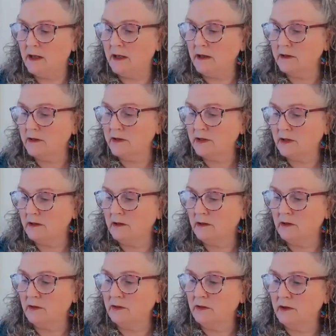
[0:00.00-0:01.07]
And,
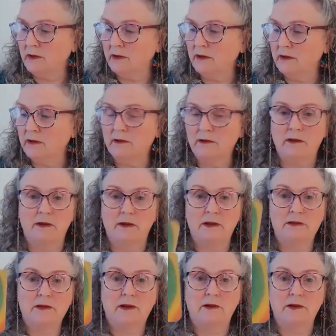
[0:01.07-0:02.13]

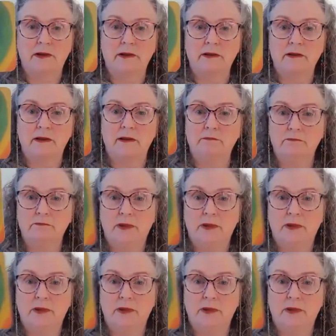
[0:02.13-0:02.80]
it's got a